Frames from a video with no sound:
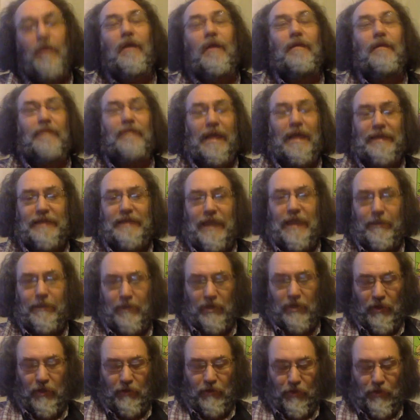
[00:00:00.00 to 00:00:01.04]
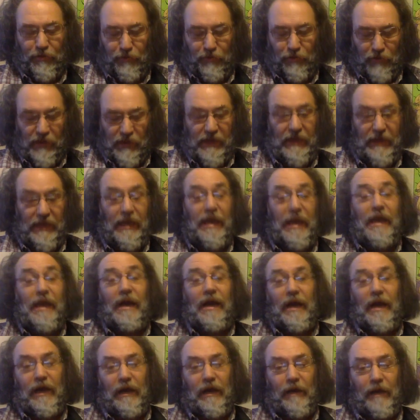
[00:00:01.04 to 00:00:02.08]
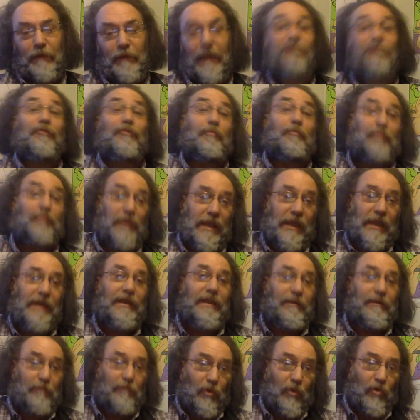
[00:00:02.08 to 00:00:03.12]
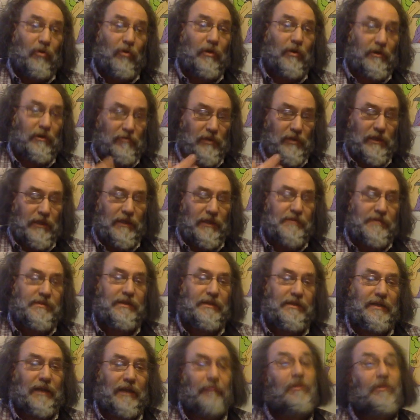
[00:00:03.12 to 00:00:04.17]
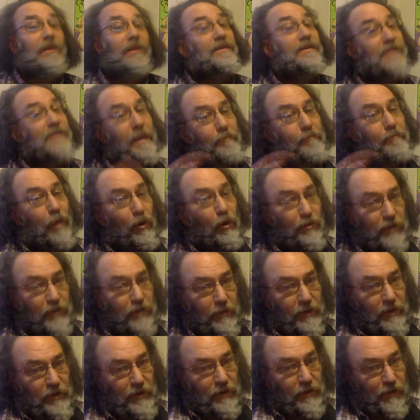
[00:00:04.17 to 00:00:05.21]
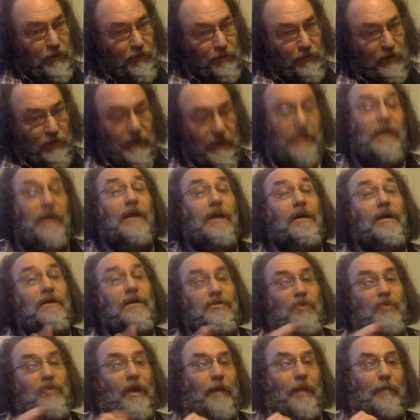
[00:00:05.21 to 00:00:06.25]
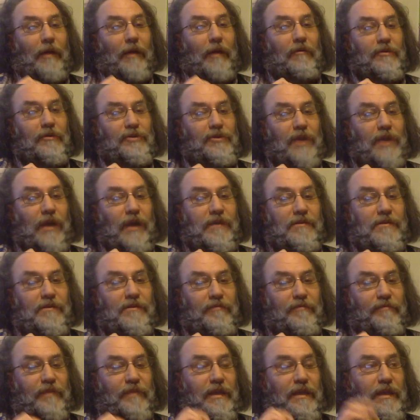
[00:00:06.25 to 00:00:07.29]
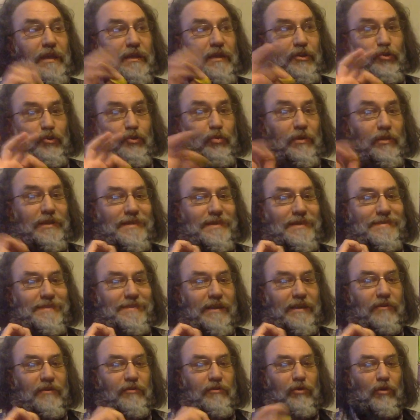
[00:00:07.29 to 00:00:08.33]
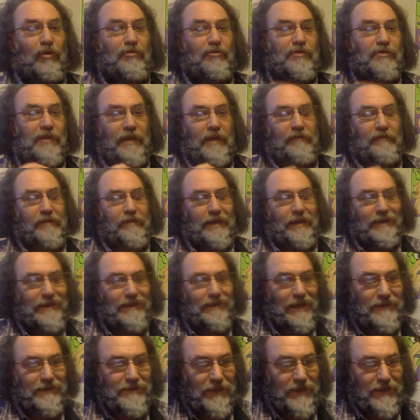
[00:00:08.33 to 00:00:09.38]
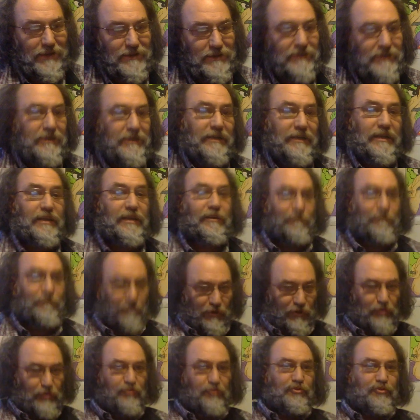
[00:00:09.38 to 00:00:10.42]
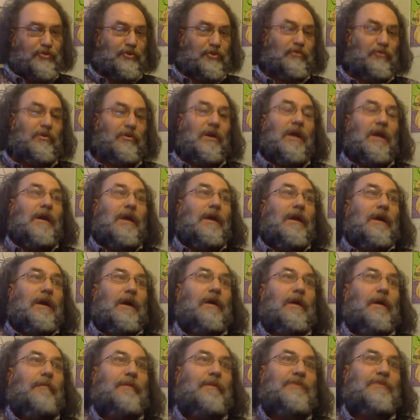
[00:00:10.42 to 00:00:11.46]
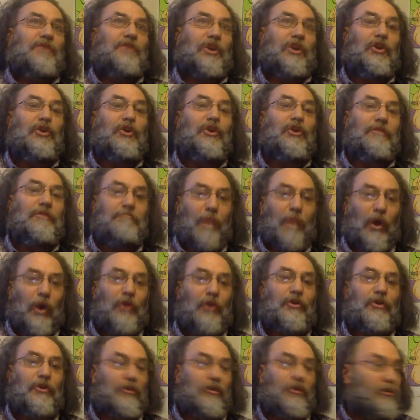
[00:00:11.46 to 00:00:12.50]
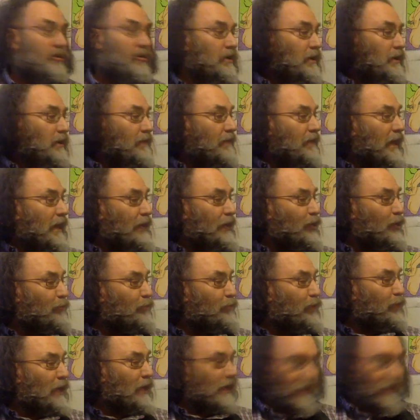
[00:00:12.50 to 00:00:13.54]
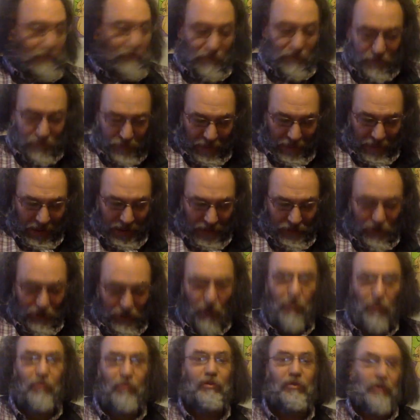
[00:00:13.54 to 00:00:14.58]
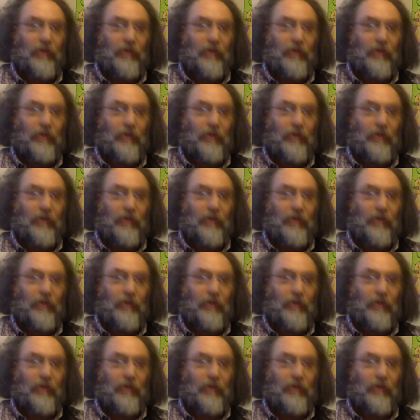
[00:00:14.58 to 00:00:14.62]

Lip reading: that came in on the 3. After playing it more and really listening, I realized they both came in on the 3. So I apologize if you were listening closely after that last lesson and it confused you. It's a good marker that you're playing that note